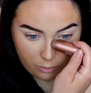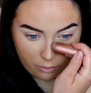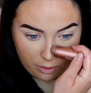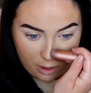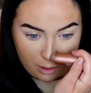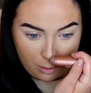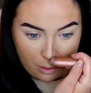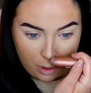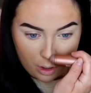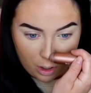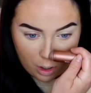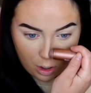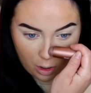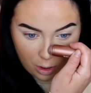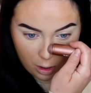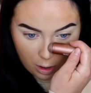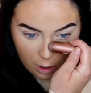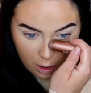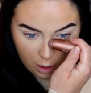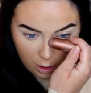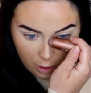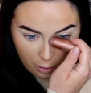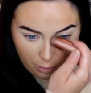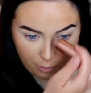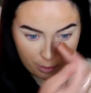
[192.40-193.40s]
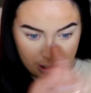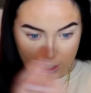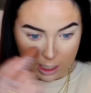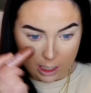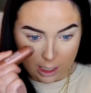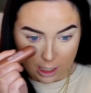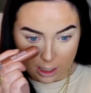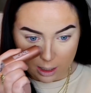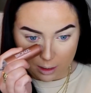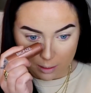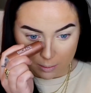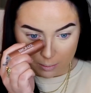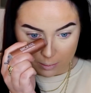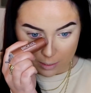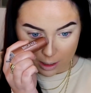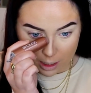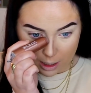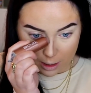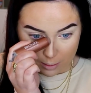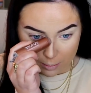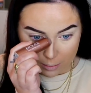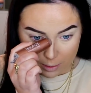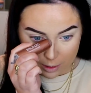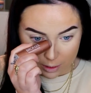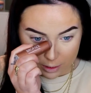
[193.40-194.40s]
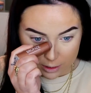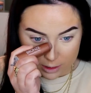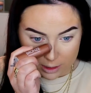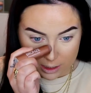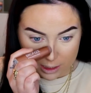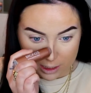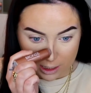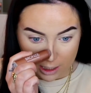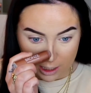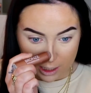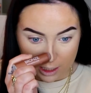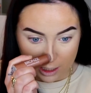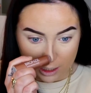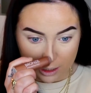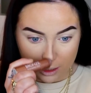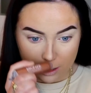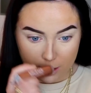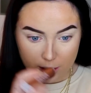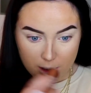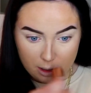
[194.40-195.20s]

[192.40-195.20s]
I really want a glowy makeup look today.